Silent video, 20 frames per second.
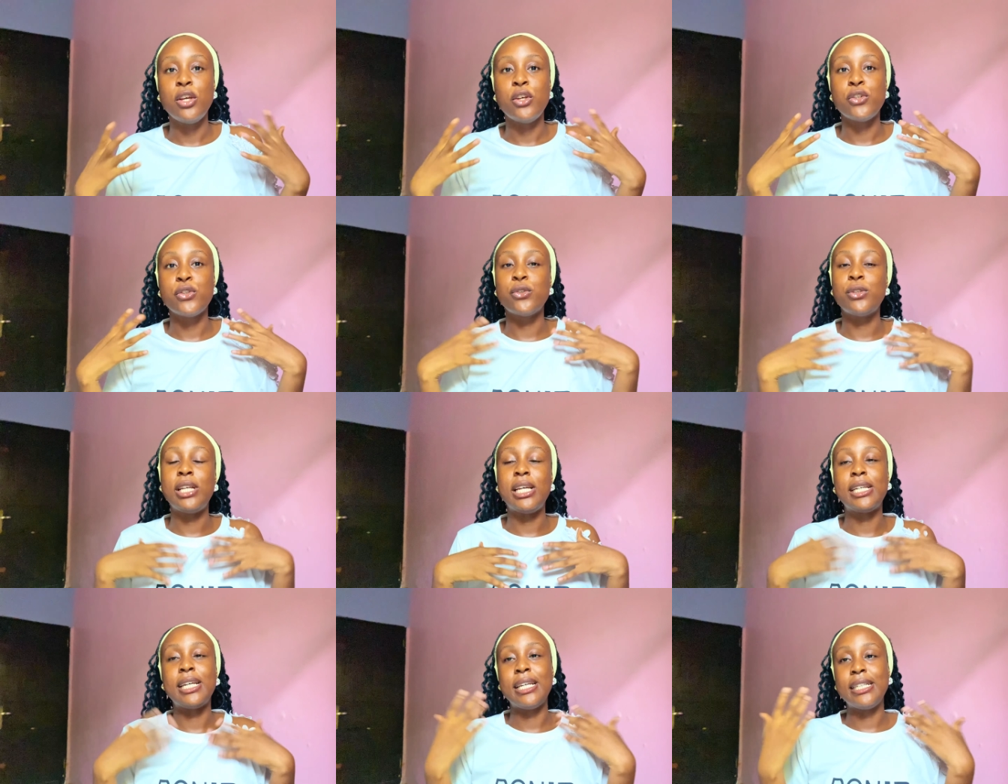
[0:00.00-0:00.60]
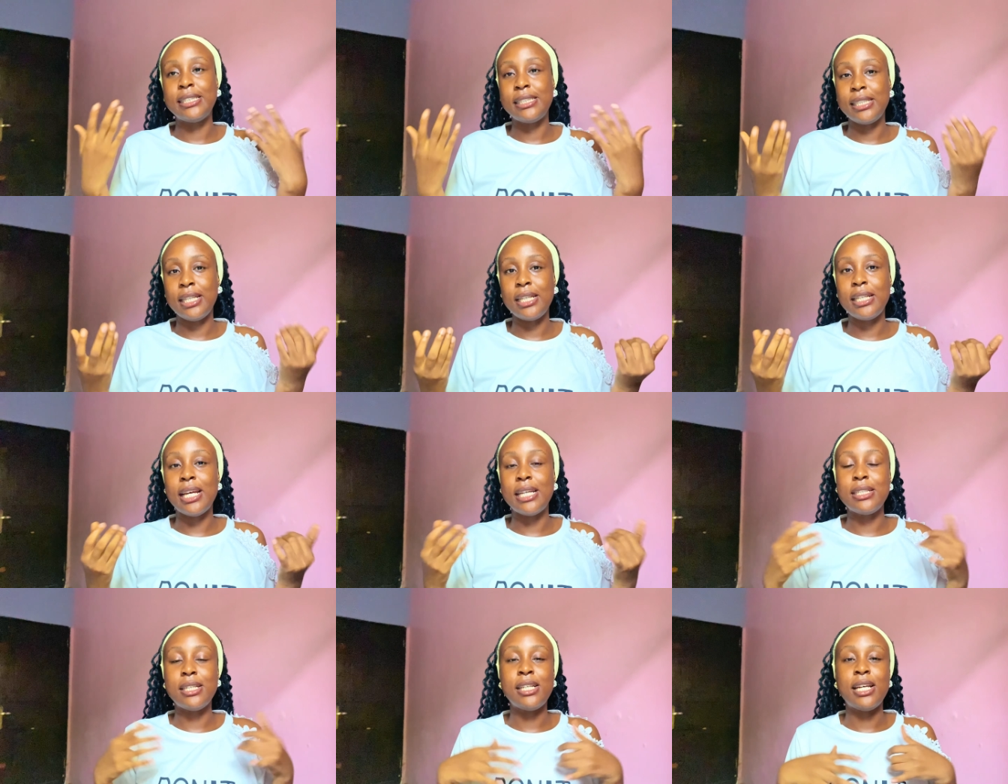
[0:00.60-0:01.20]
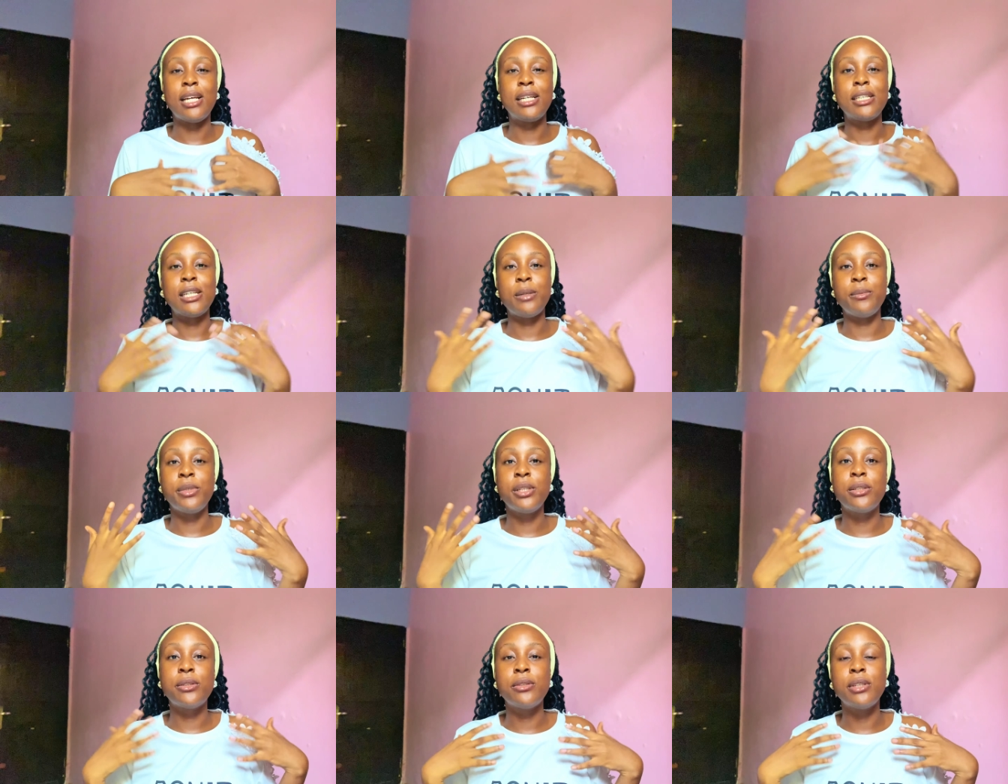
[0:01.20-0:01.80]
So like I said that
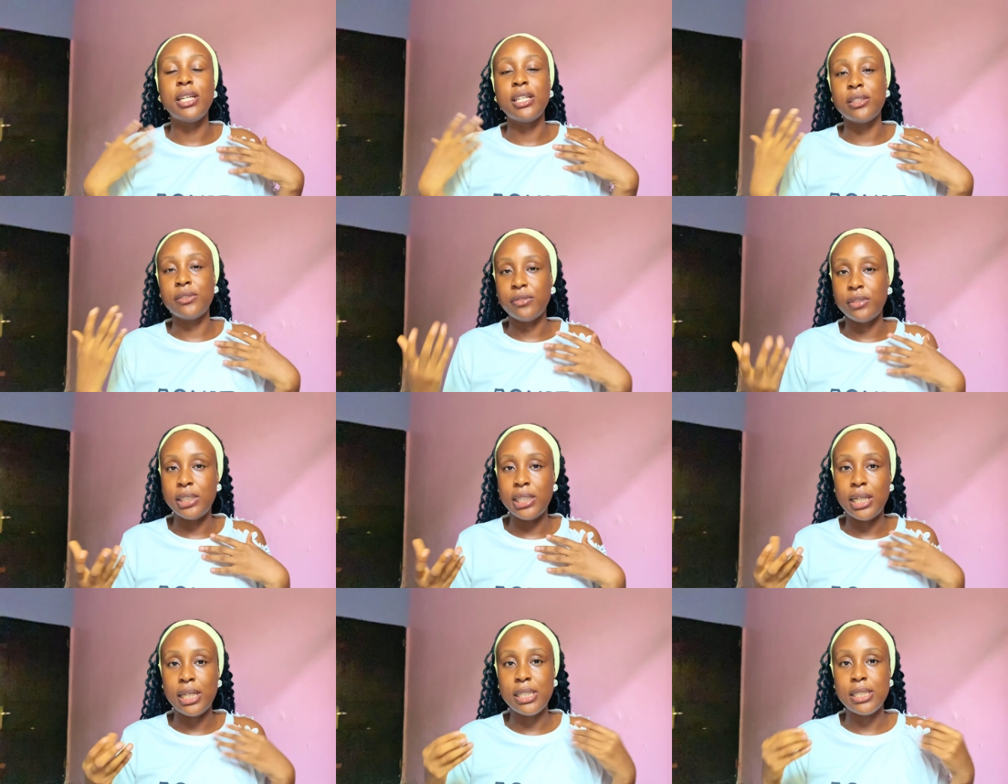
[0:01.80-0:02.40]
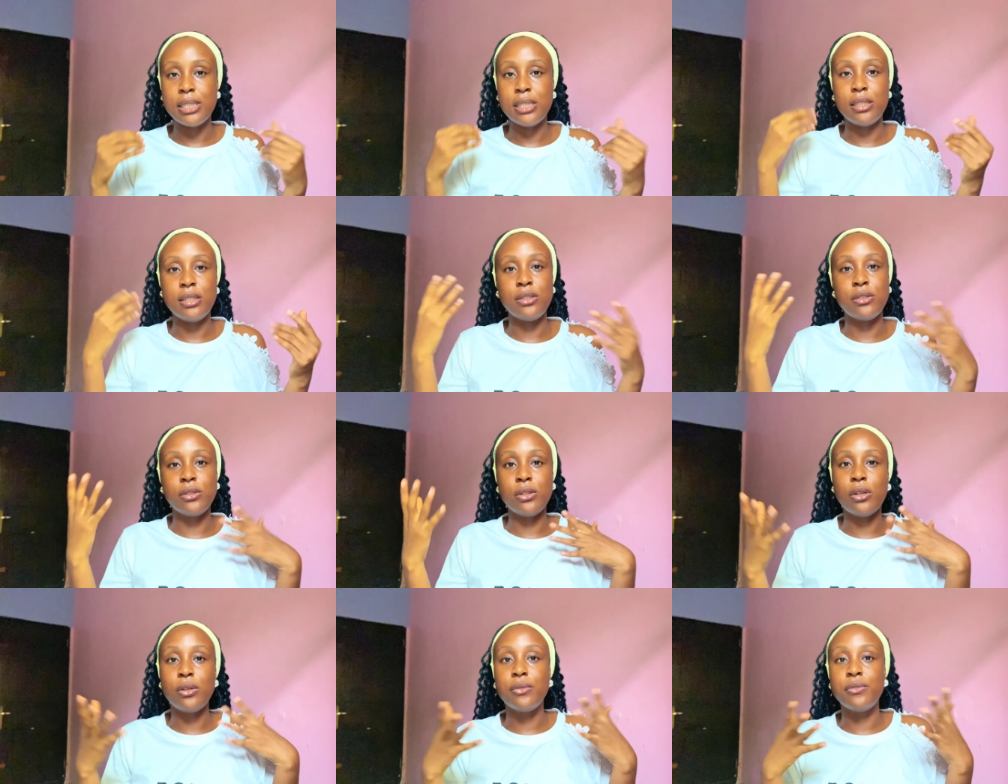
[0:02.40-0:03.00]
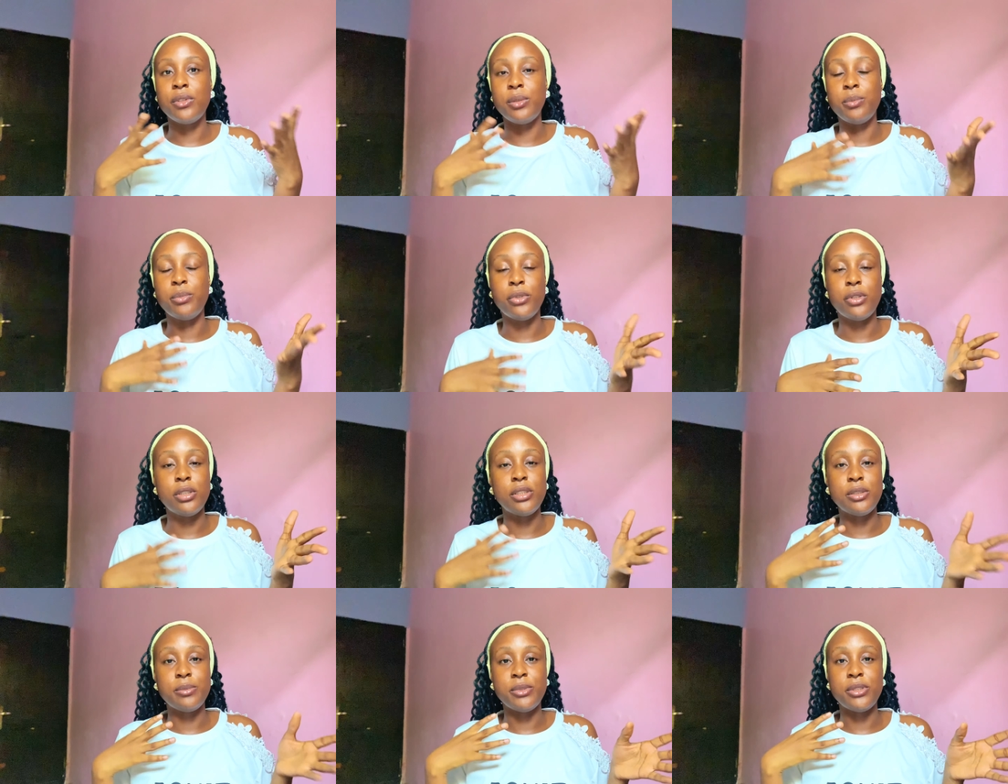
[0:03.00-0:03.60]
chemical exfoliants, they dissolve the
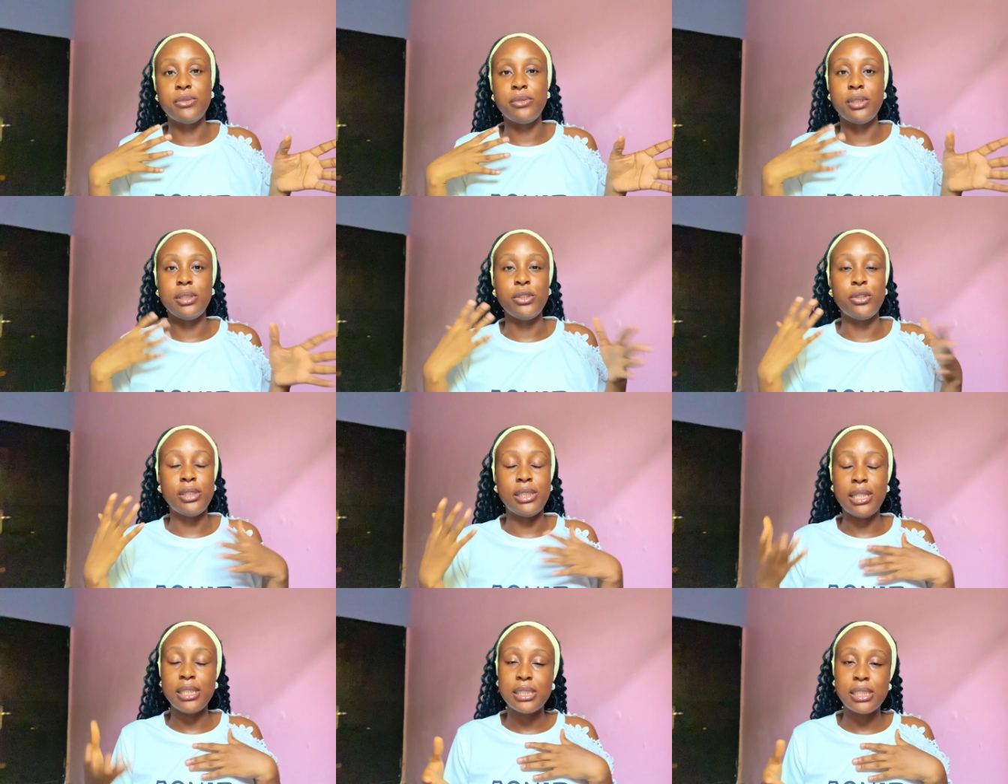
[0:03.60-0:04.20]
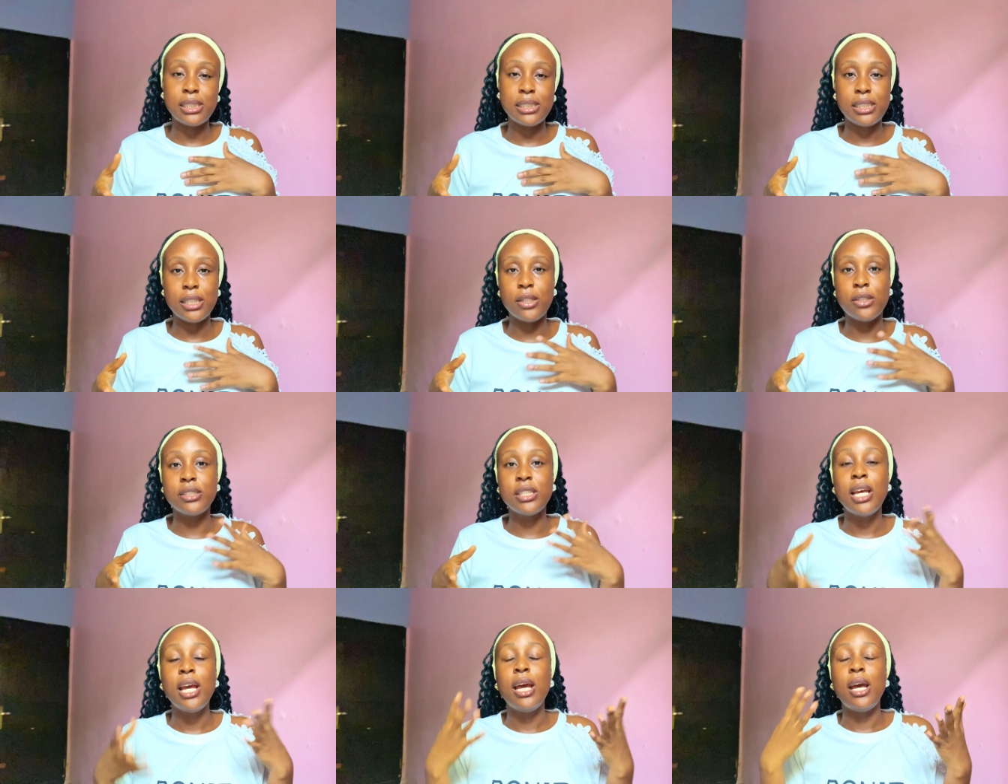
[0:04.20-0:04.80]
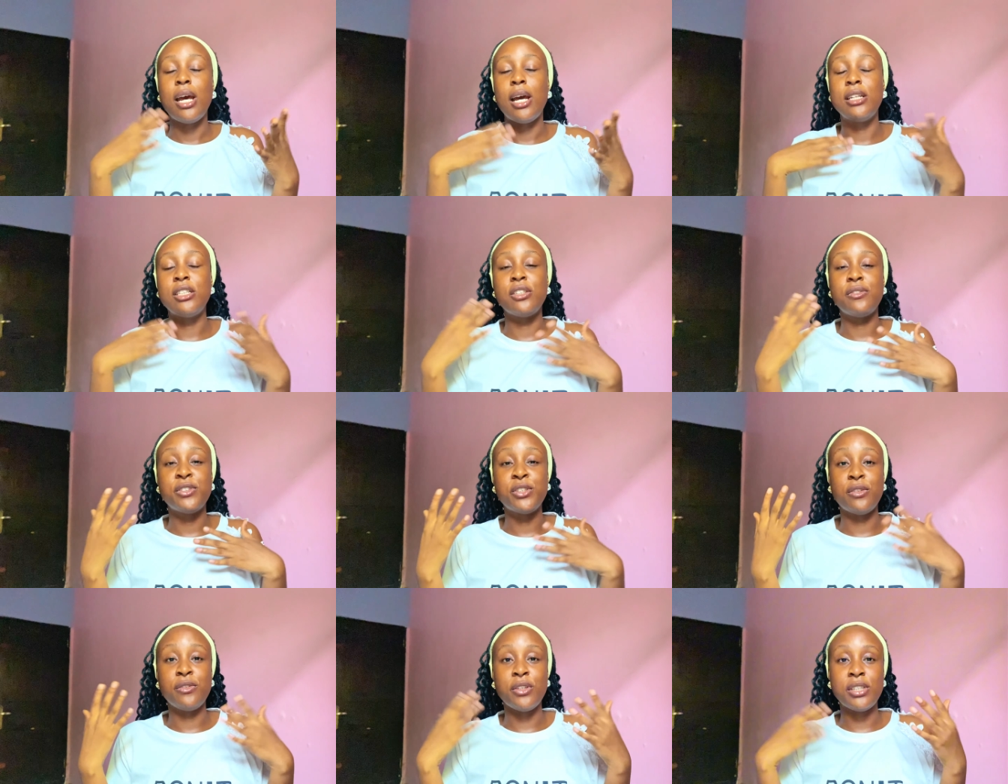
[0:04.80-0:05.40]
bond between your dead skin cells and the
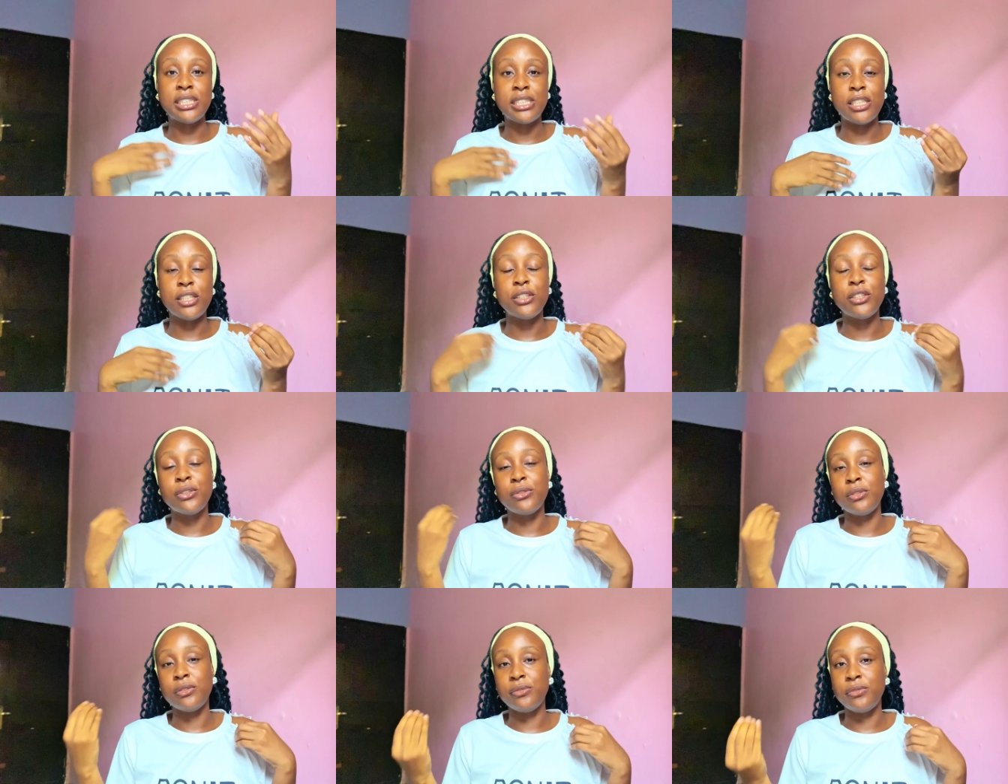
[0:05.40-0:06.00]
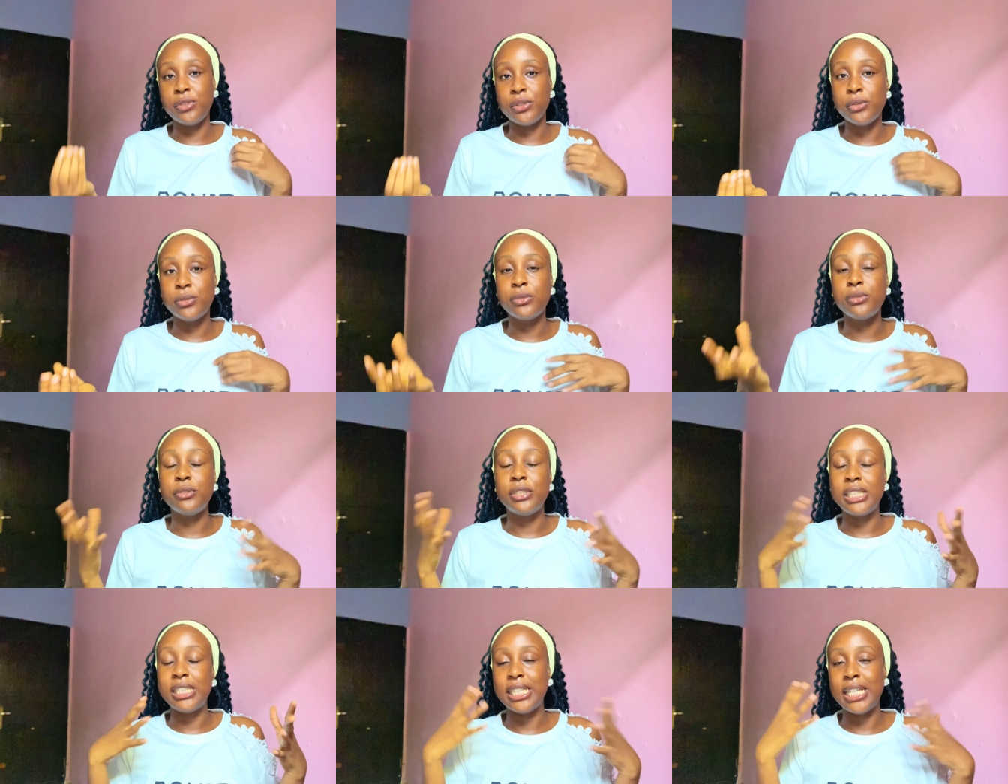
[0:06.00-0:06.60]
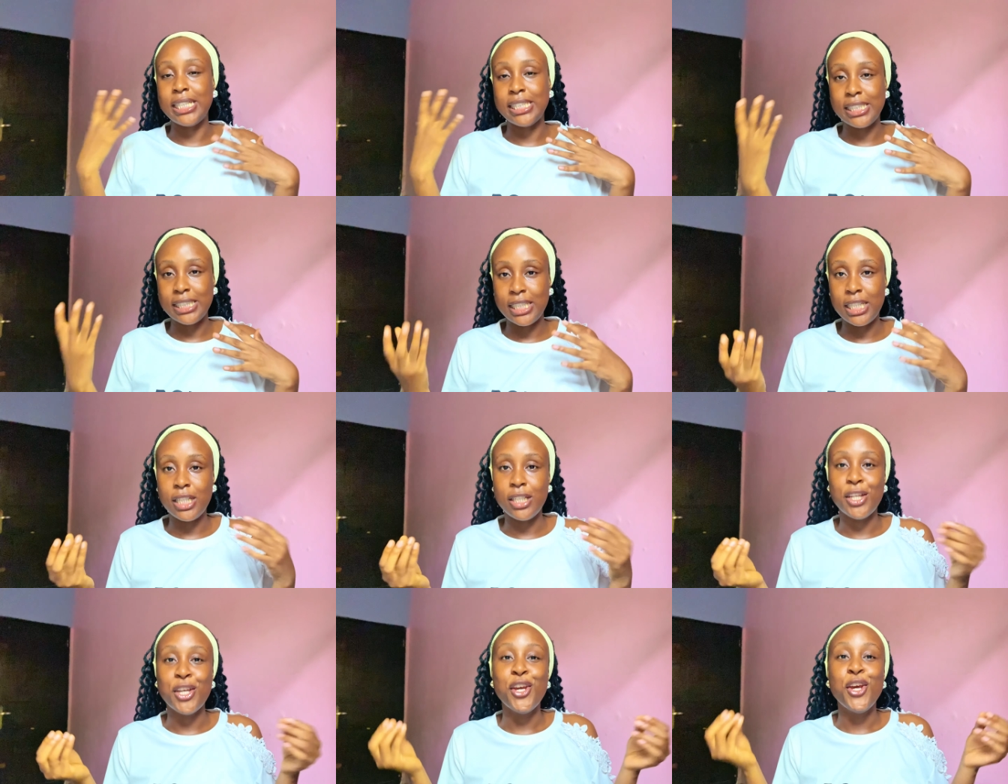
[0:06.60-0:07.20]
surface of your skin to reveal radiant
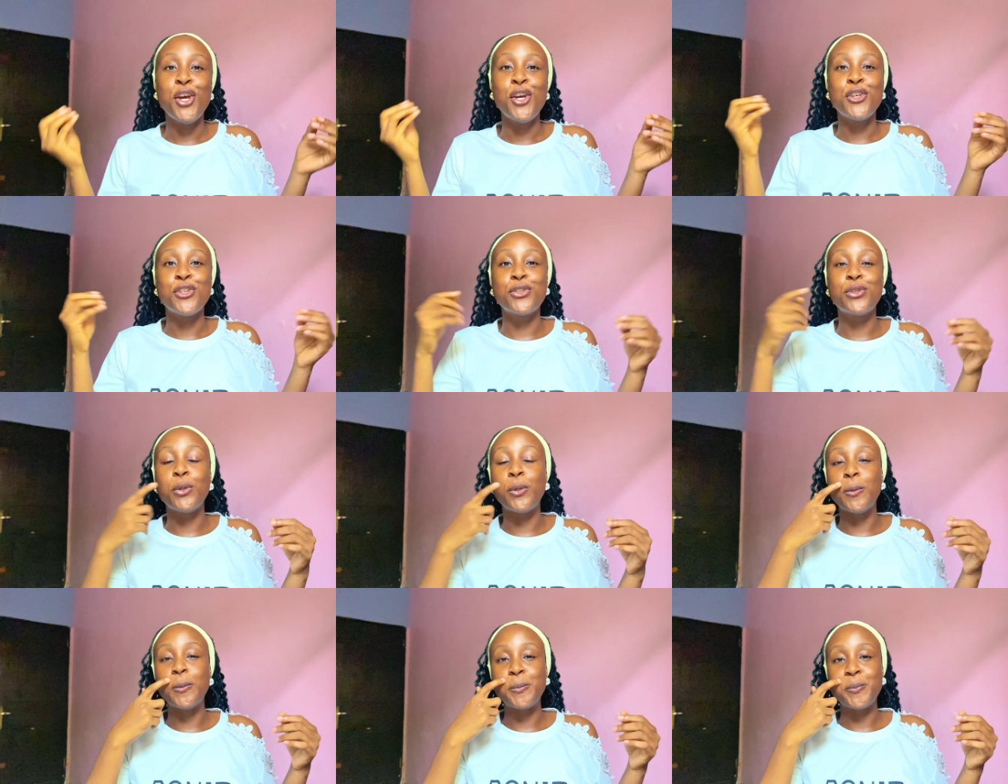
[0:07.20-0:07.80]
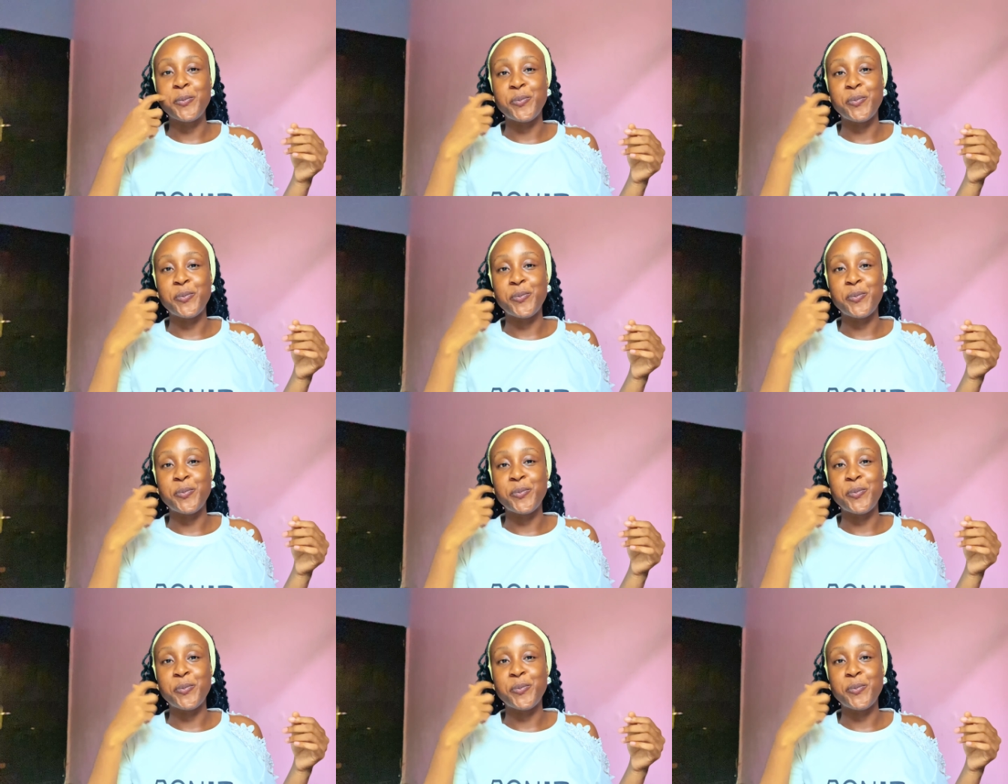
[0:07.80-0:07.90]
skin. So